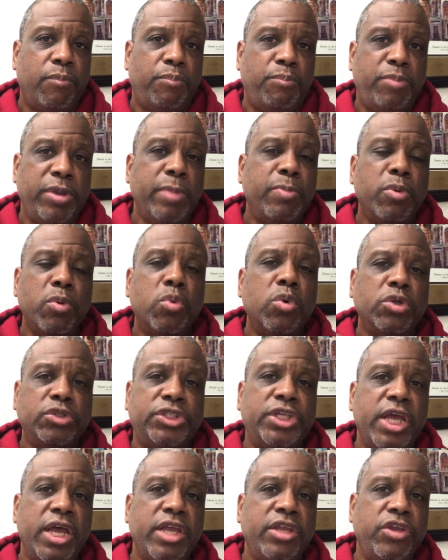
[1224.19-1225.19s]
People will
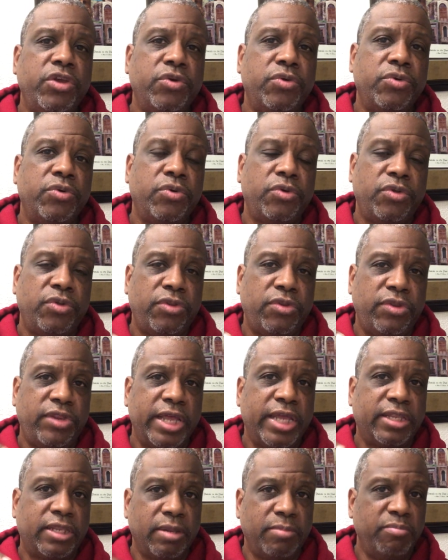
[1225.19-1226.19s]
tell you
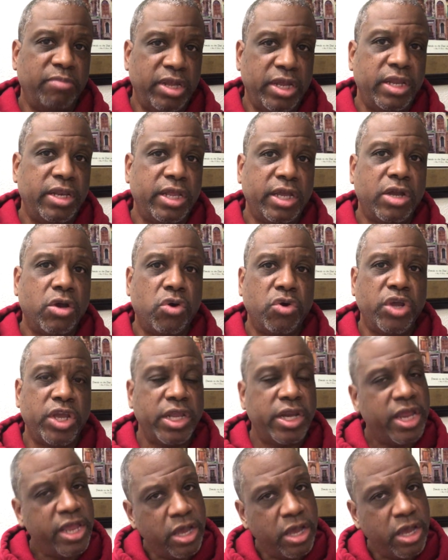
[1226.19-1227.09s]
that the men that go get